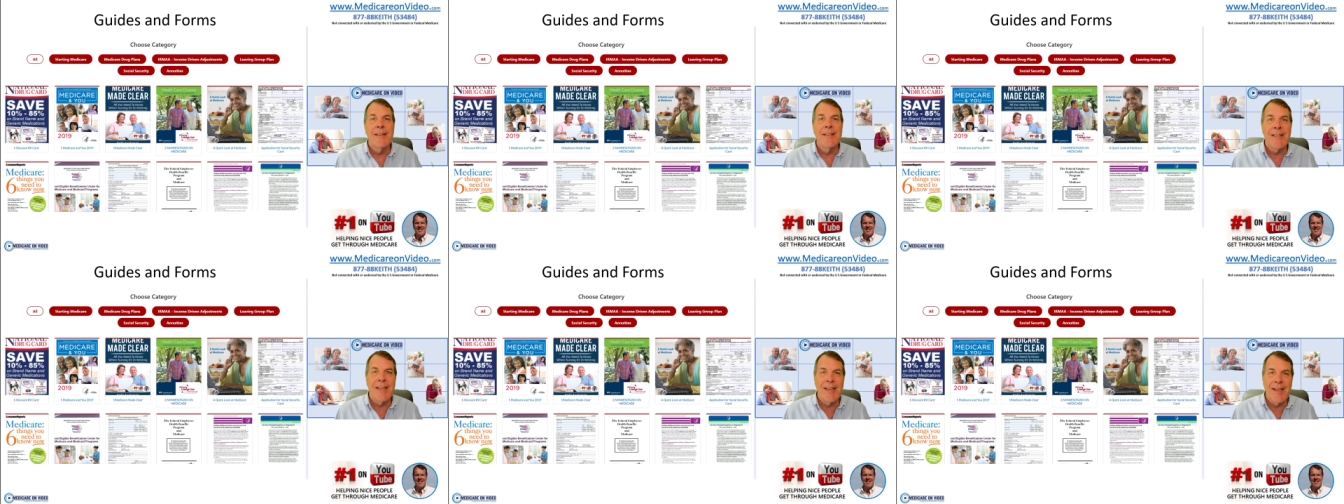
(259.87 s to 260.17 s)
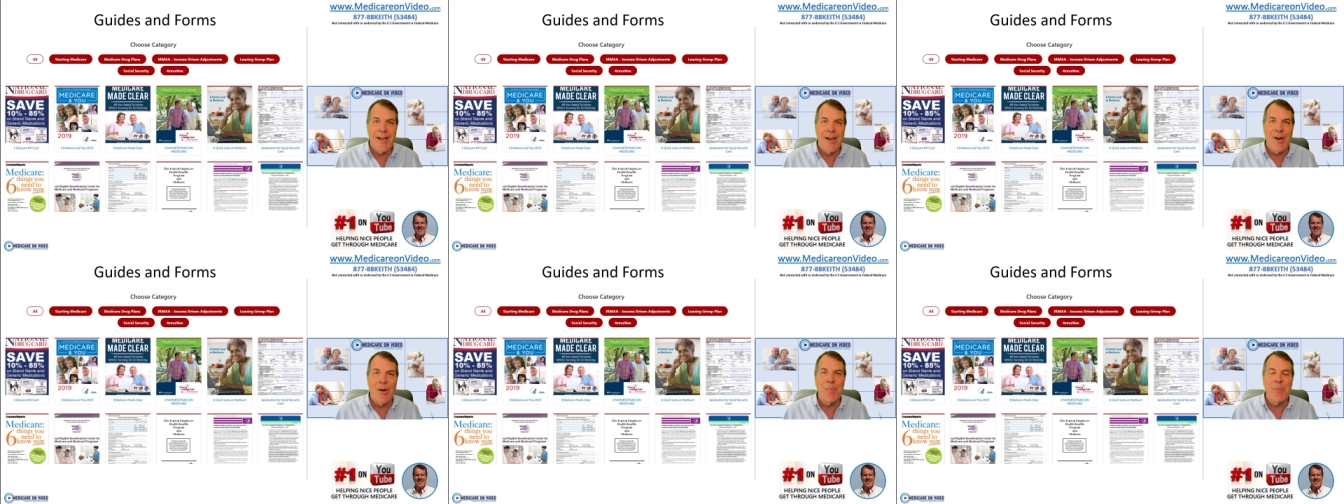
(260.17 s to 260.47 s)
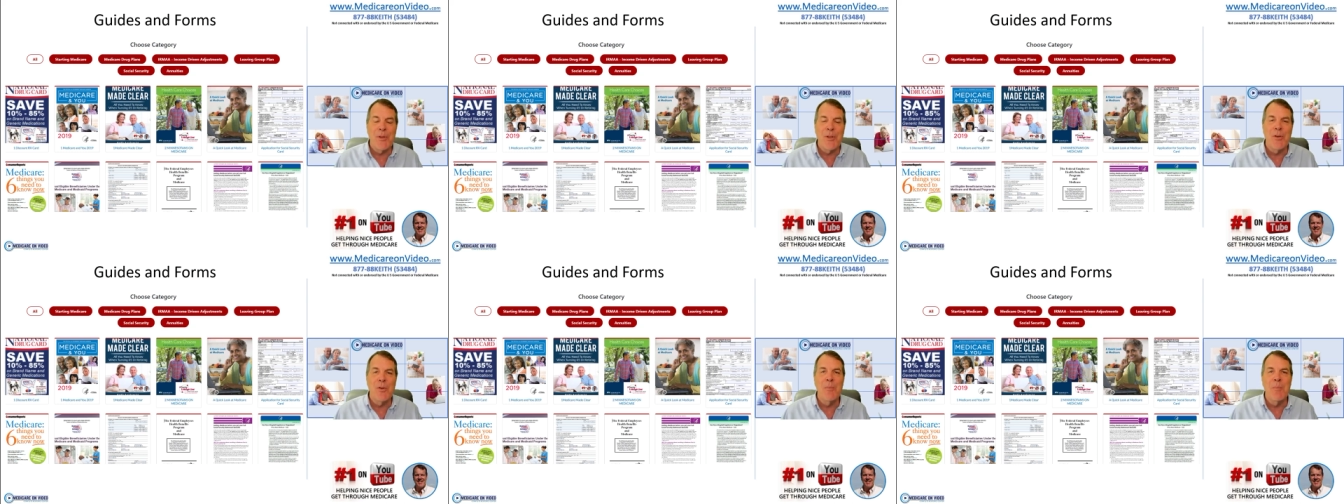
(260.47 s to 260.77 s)
to
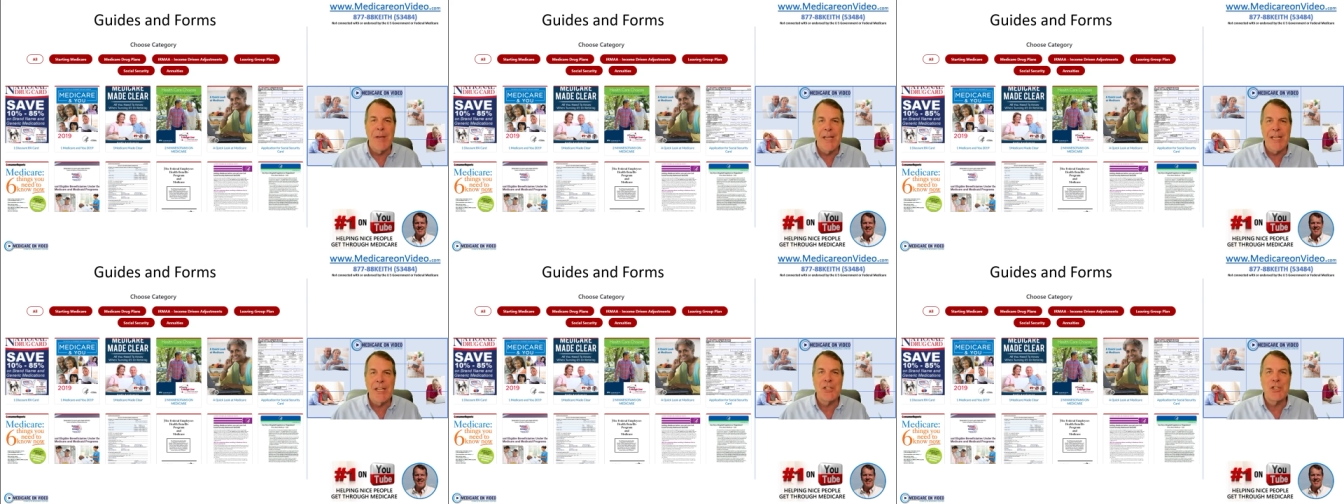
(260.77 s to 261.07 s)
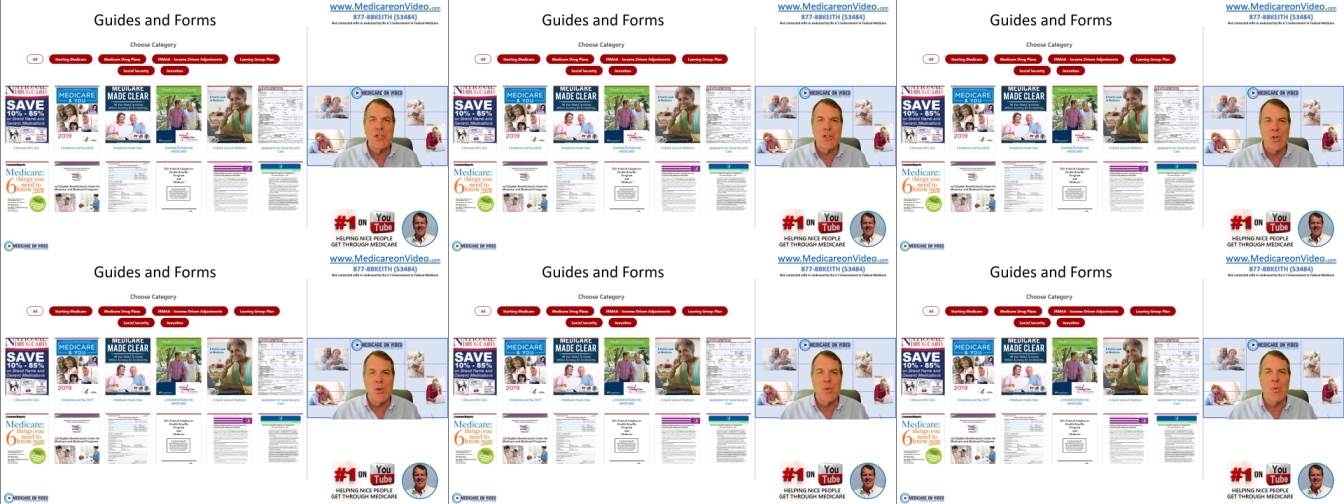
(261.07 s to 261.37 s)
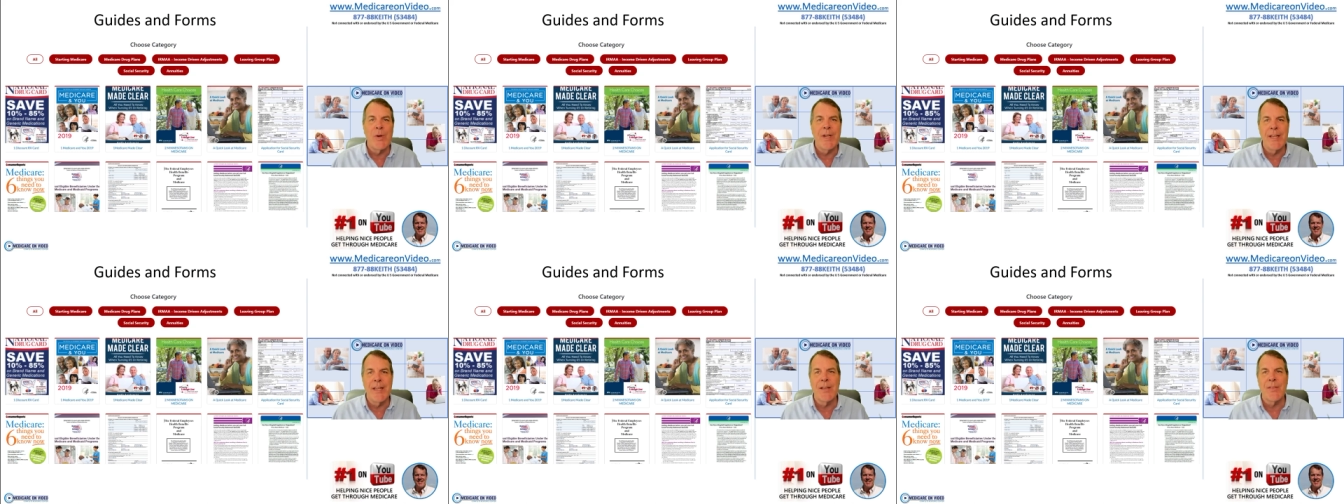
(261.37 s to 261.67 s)
help you make sure
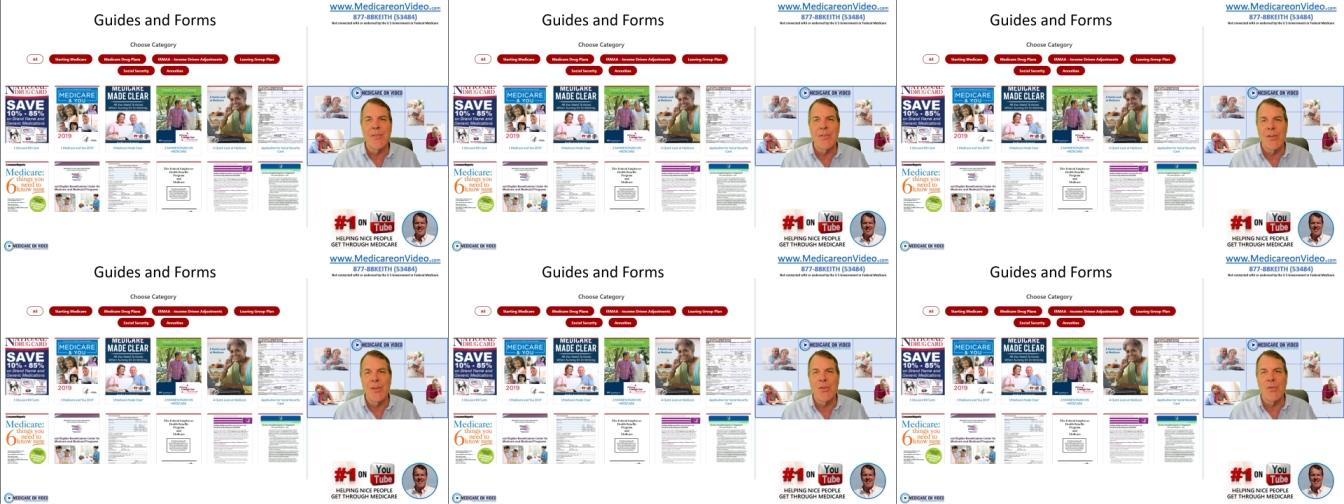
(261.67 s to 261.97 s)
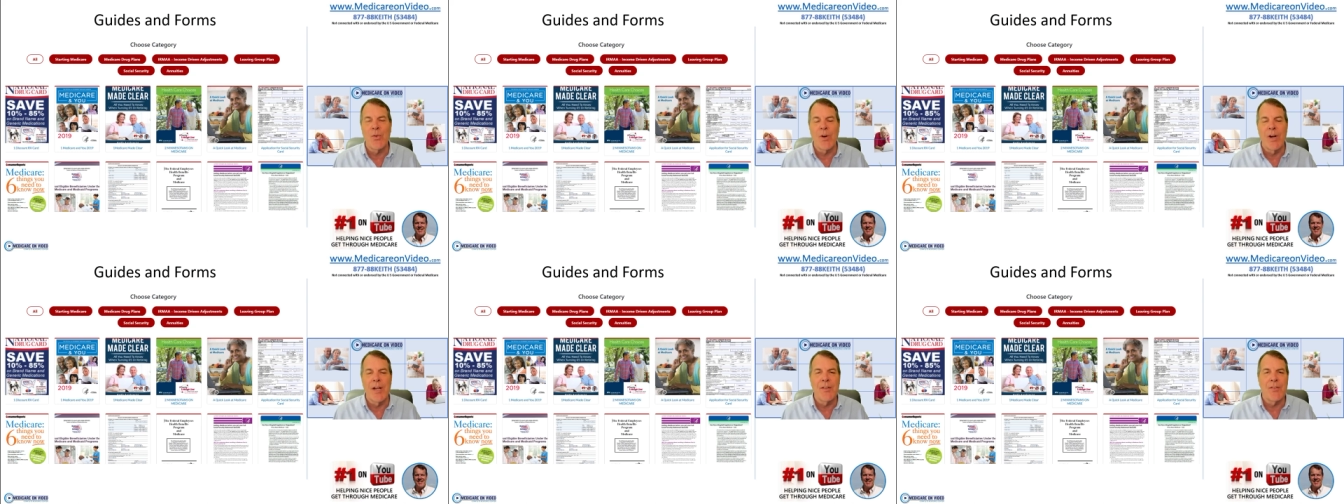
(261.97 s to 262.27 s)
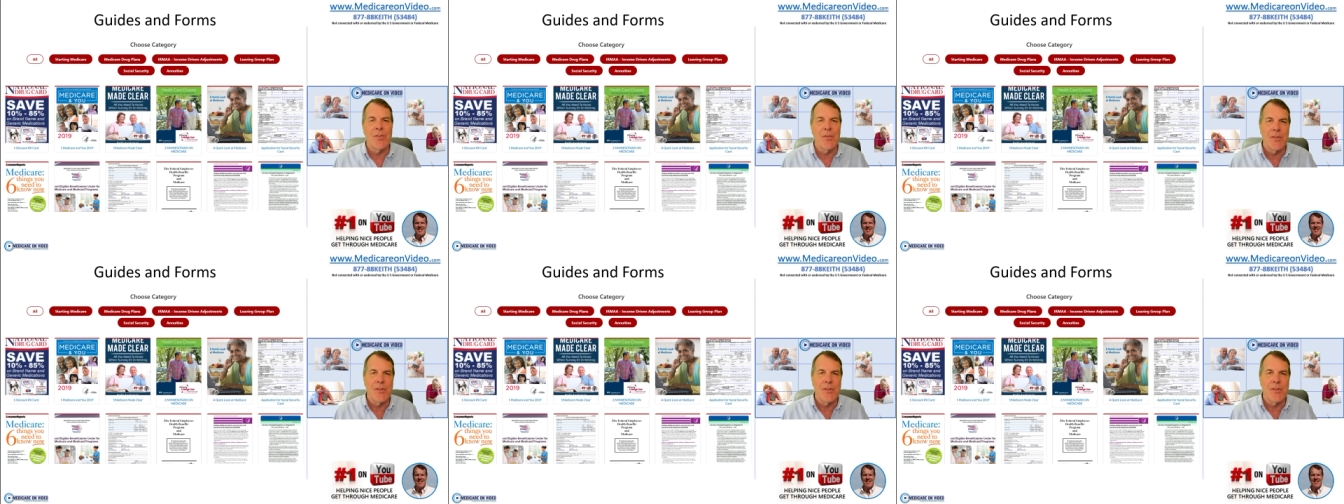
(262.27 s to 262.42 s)
we get this right.